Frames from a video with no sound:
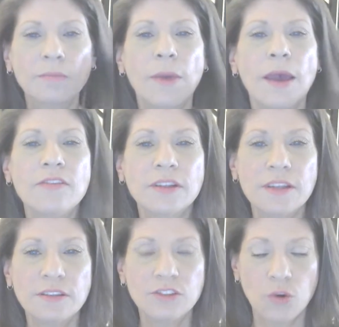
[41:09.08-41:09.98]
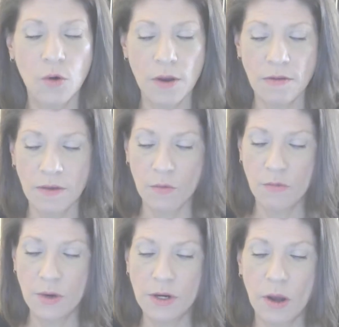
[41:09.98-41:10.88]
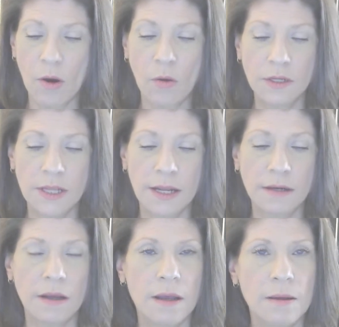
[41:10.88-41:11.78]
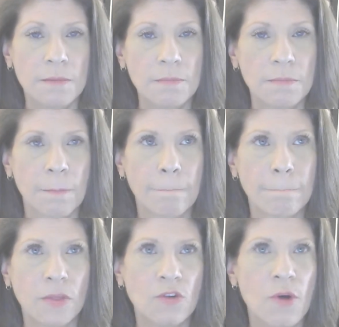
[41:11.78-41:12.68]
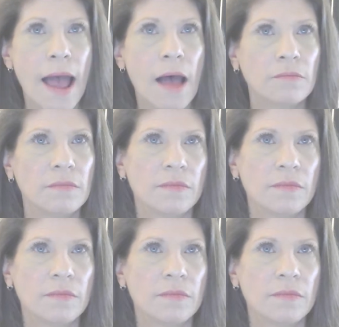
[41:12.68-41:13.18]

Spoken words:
basically the stories that we've been told is that throughout